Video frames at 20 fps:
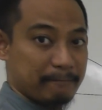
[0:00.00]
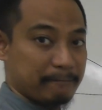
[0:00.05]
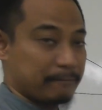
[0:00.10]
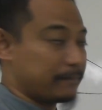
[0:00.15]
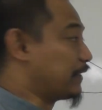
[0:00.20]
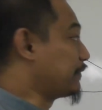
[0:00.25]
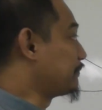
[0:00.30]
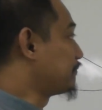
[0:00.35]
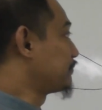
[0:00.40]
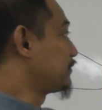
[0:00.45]

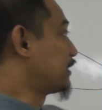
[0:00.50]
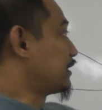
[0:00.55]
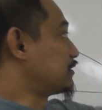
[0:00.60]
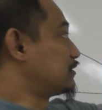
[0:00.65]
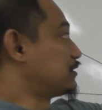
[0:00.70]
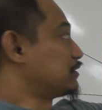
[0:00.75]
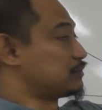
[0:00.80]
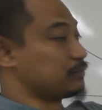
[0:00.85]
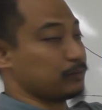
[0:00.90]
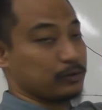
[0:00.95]
right?
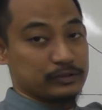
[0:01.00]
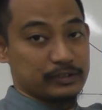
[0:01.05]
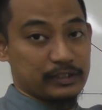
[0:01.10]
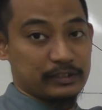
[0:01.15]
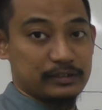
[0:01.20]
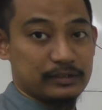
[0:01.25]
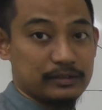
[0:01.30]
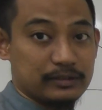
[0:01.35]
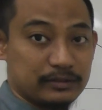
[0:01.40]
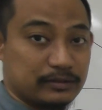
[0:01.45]
That's the small
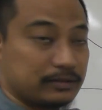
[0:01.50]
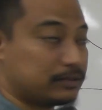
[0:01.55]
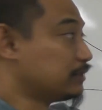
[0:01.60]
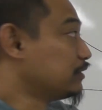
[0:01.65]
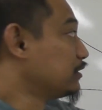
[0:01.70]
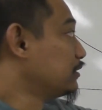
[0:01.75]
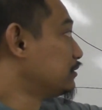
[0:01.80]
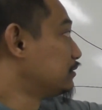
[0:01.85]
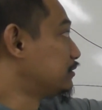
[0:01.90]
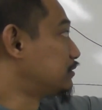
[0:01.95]
triangle.
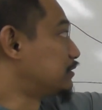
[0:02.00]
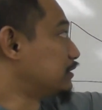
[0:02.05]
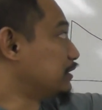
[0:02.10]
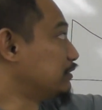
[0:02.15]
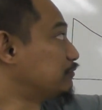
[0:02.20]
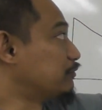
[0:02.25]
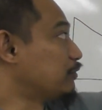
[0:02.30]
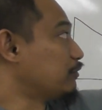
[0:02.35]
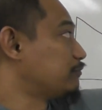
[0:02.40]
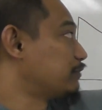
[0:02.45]

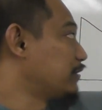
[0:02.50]
3, 4,